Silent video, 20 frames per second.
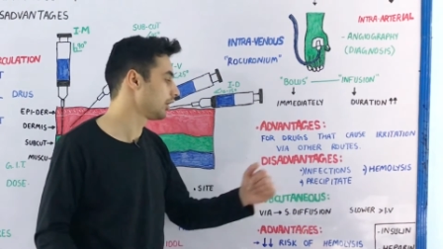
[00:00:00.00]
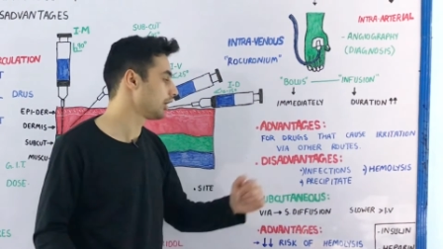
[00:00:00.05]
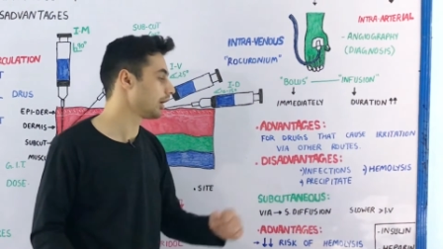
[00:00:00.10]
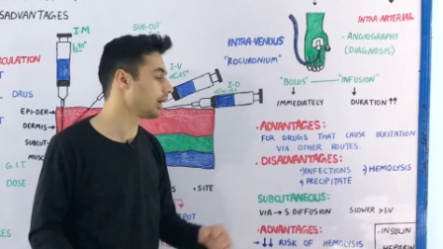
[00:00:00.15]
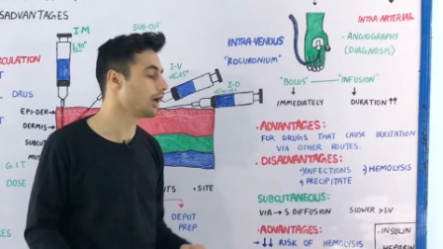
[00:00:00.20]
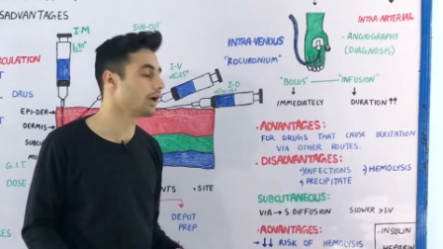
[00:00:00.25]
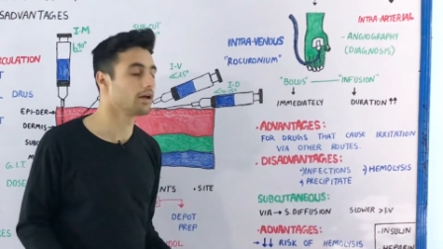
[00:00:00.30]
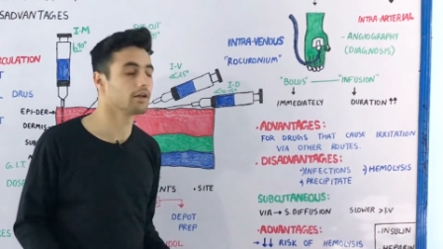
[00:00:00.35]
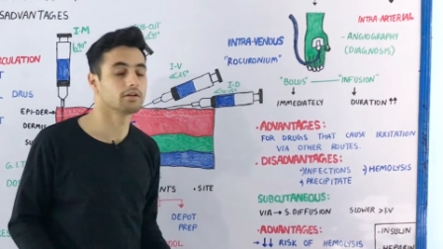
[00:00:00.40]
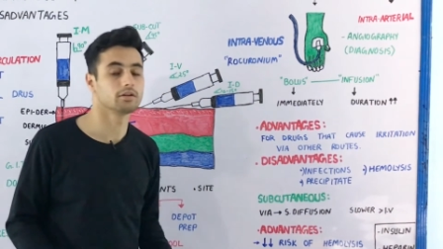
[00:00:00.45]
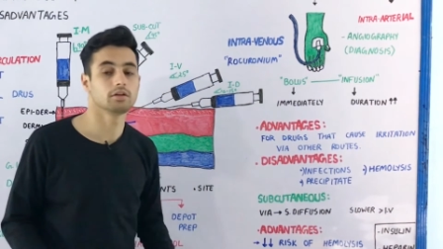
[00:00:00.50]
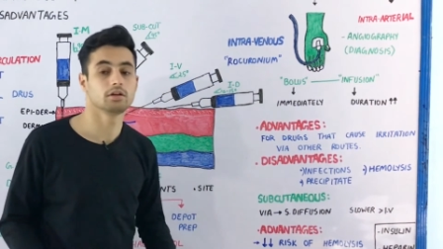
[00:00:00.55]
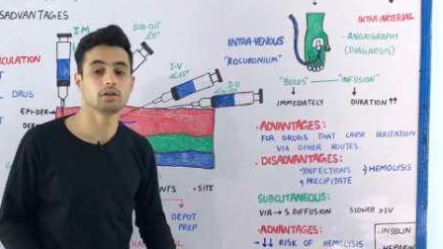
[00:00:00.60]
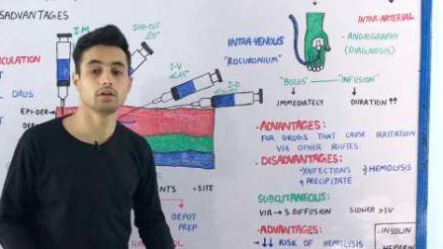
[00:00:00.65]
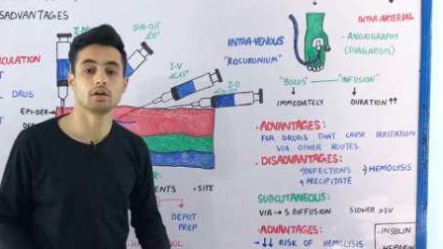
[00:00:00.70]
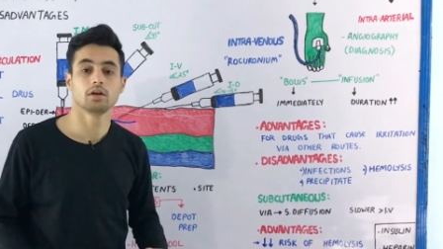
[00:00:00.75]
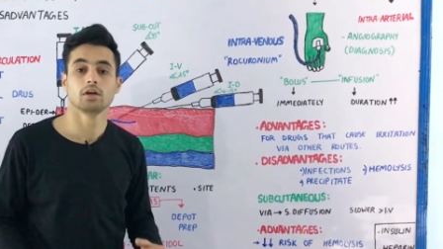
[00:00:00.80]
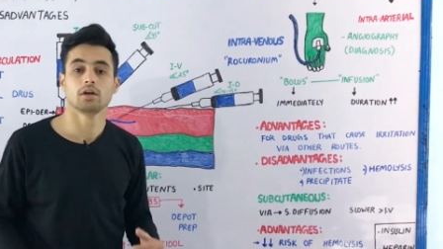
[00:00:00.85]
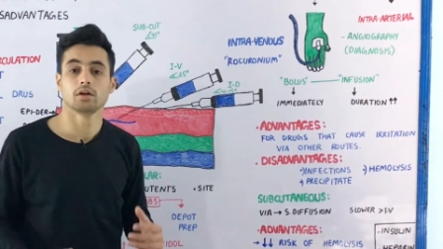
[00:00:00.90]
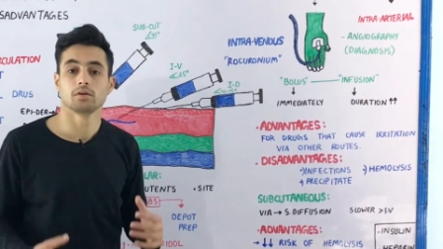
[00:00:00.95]
and the
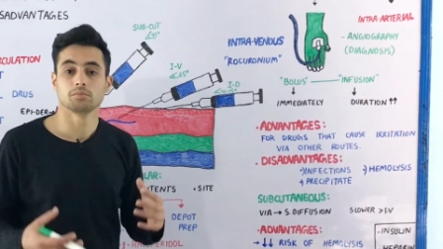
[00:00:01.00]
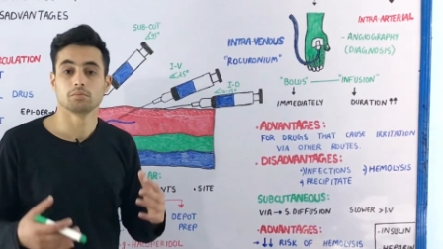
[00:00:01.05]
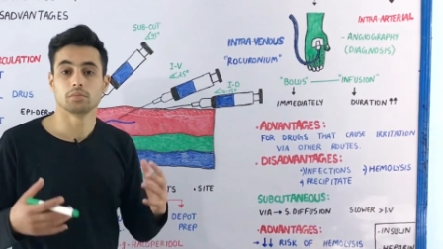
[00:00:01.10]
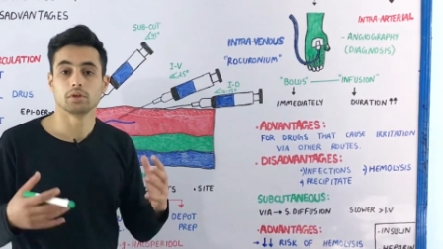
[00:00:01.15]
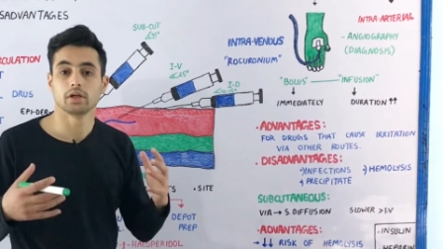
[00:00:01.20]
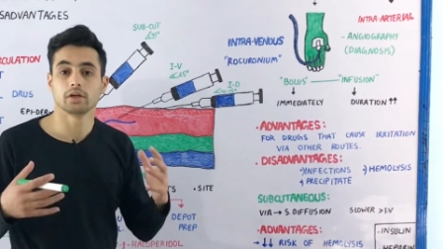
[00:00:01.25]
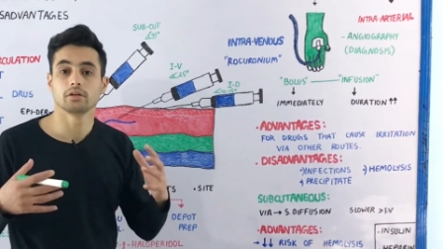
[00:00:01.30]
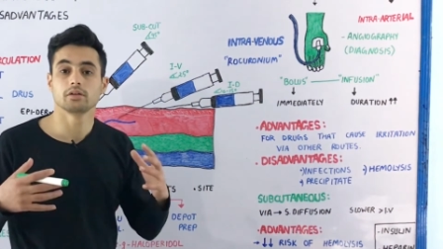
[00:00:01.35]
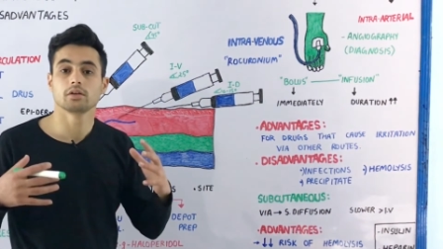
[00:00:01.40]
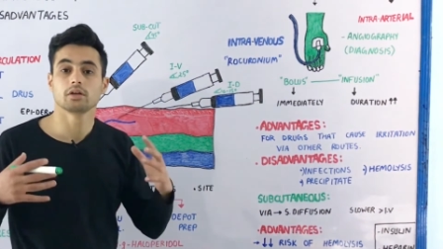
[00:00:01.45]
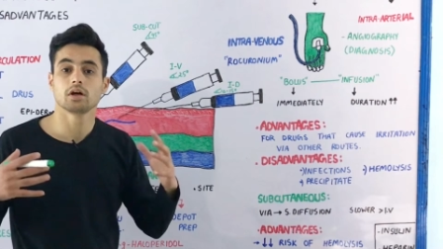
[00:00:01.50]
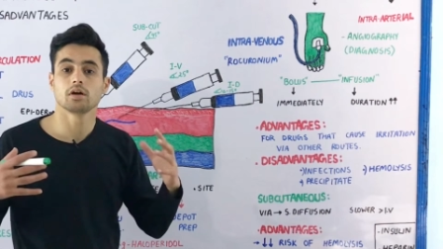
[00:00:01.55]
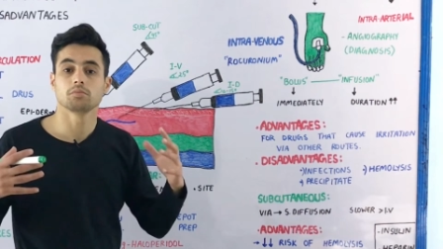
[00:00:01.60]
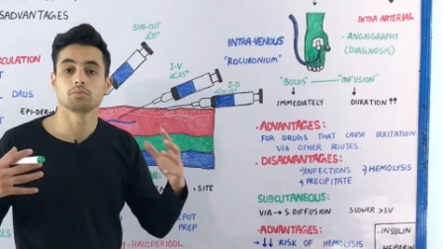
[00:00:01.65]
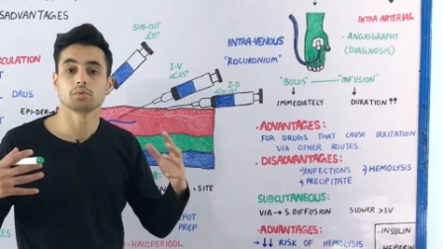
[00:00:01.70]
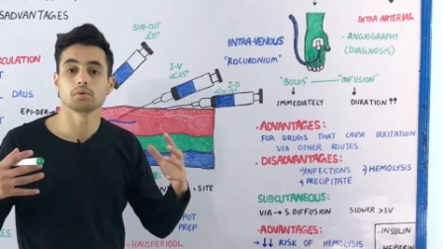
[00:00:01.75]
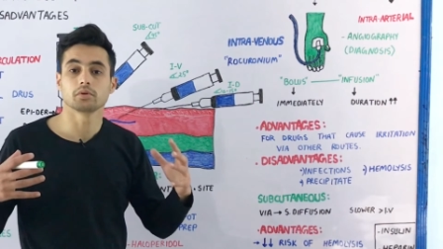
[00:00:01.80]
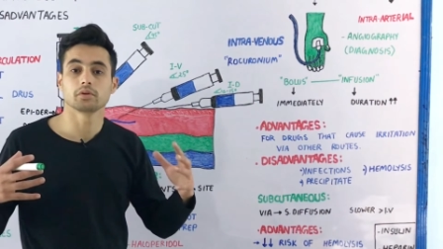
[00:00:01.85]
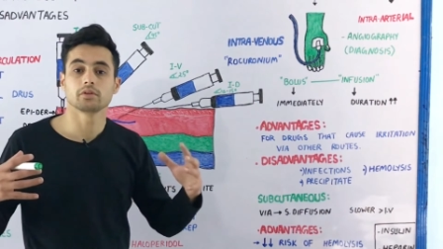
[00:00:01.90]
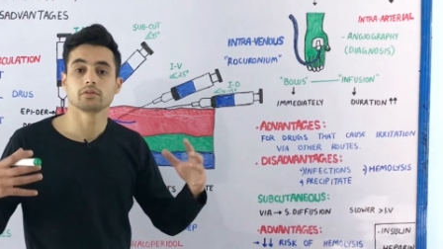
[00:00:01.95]
blood
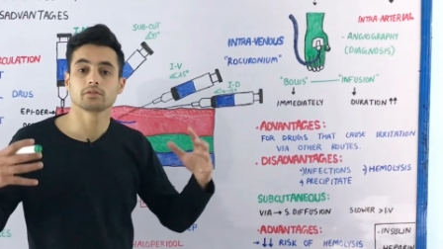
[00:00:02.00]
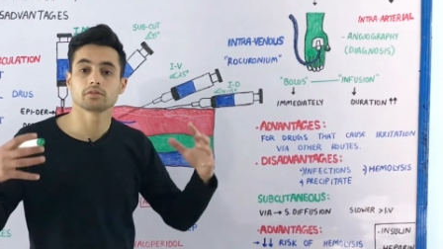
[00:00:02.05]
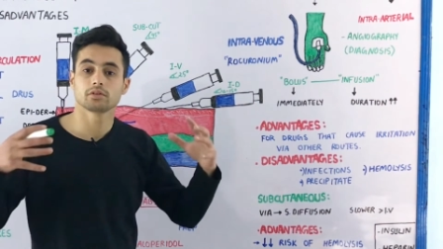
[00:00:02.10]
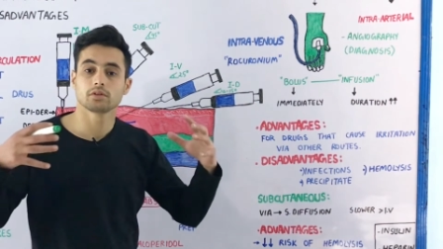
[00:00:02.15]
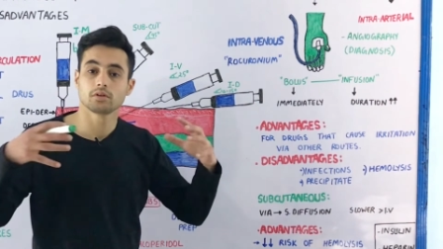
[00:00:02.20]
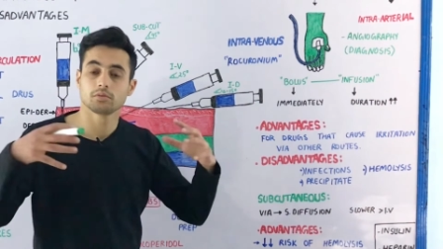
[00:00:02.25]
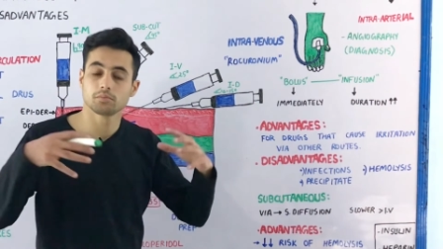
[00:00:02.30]
components